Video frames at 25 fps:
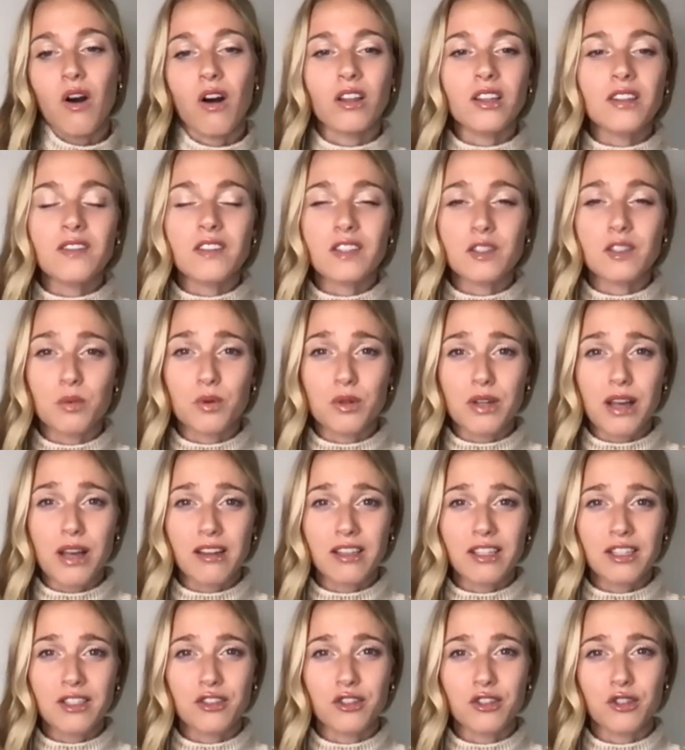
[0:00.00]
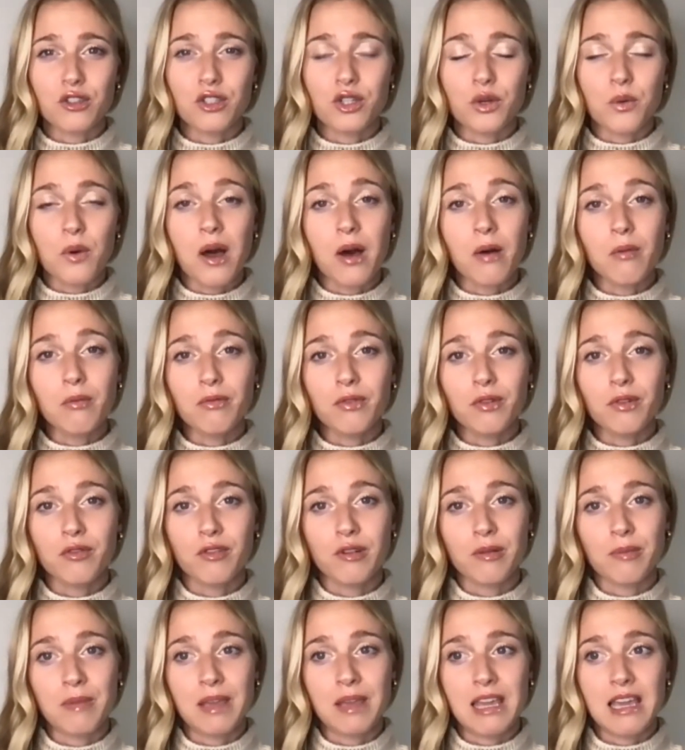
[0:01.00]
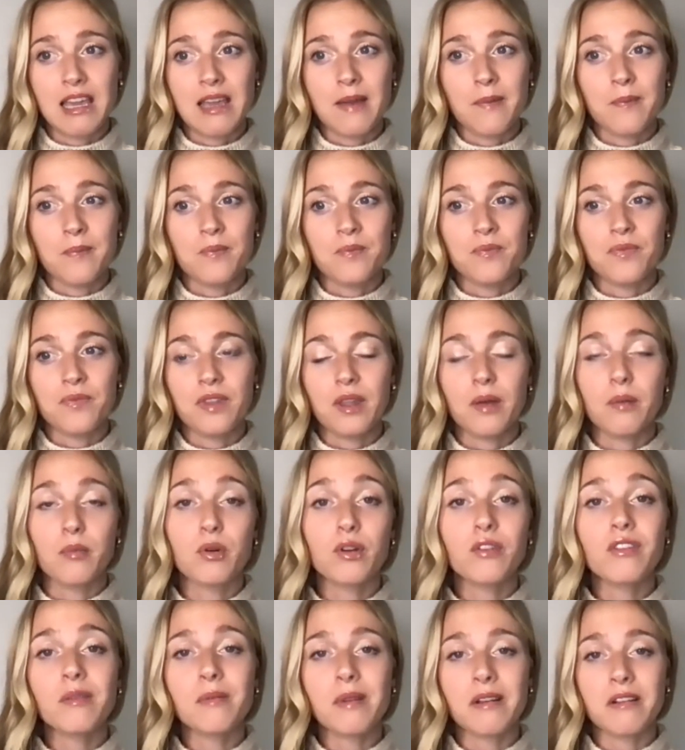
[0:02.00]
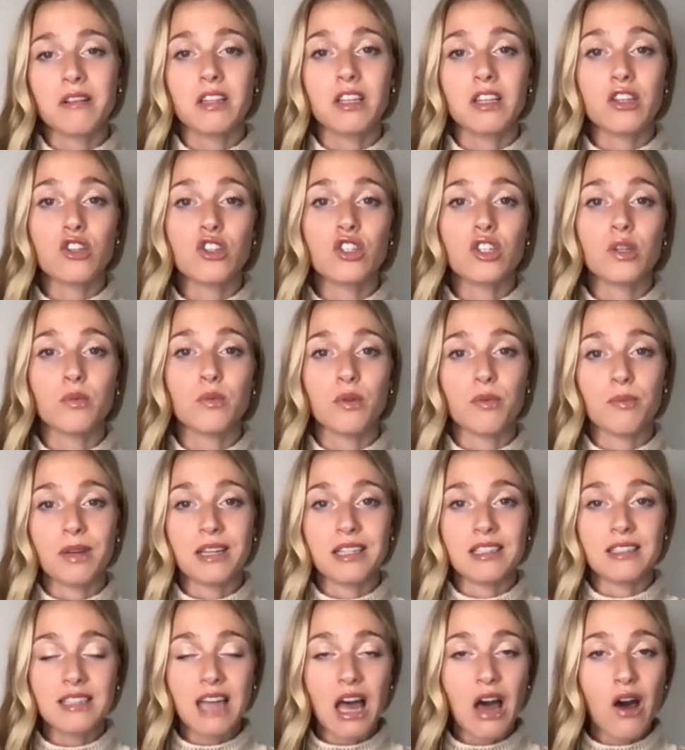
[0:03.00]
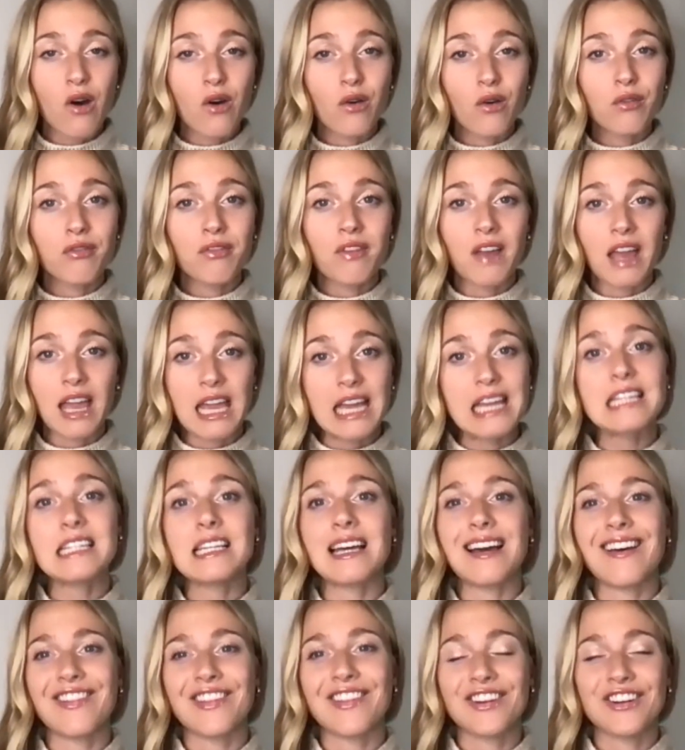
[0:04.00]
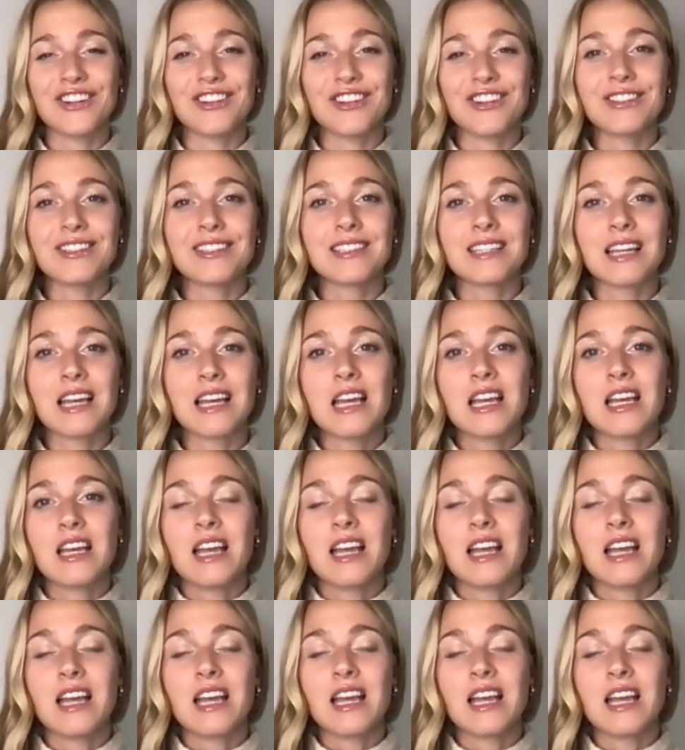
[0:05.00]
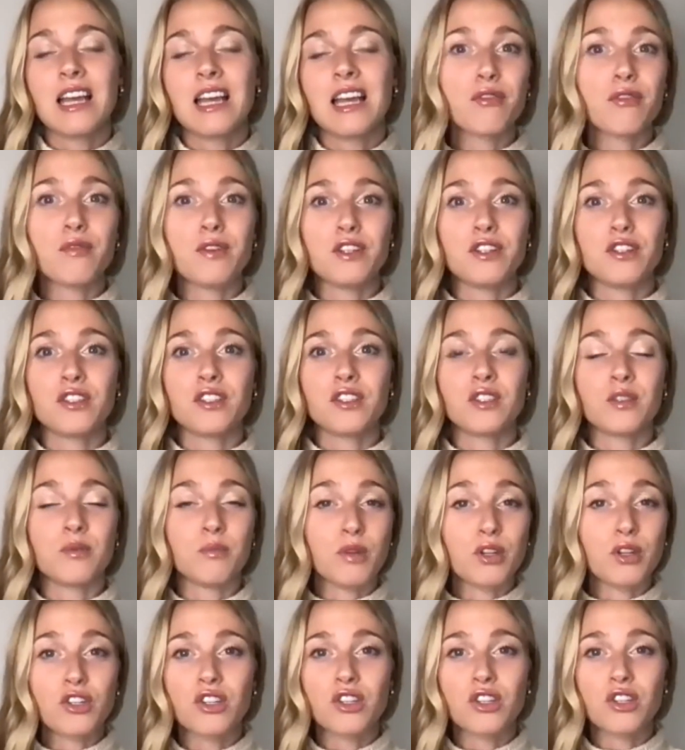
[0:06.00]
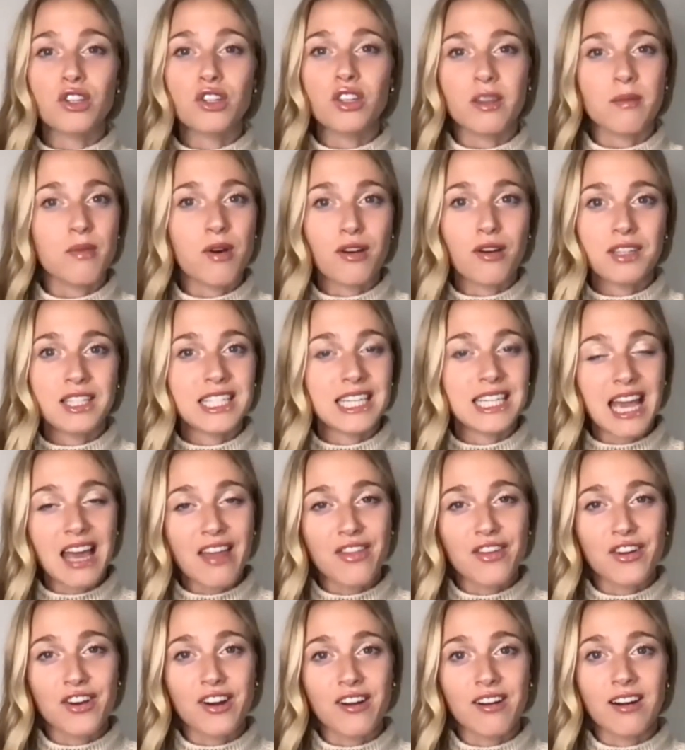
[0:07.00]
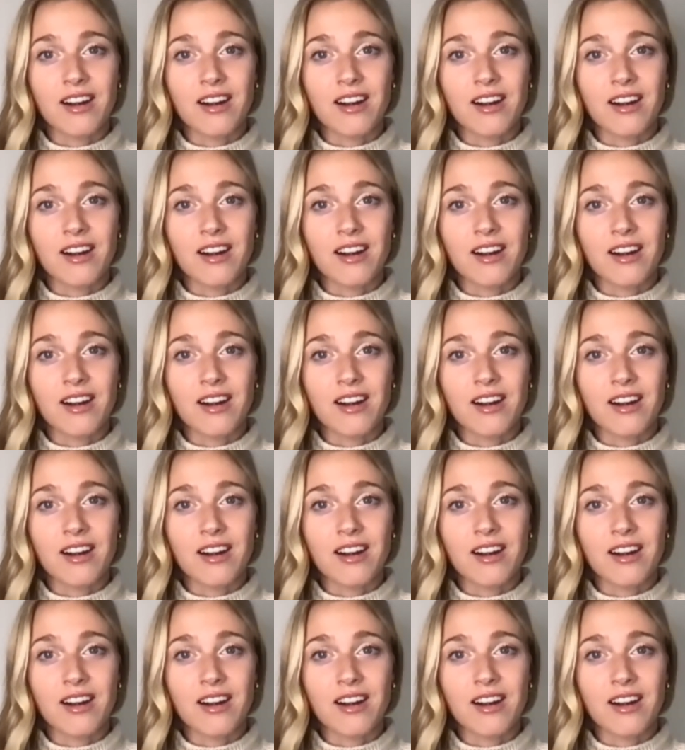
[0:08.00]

of these modalities are so helpful for me improving my relationship with myself and others. And what if we just smushed them all together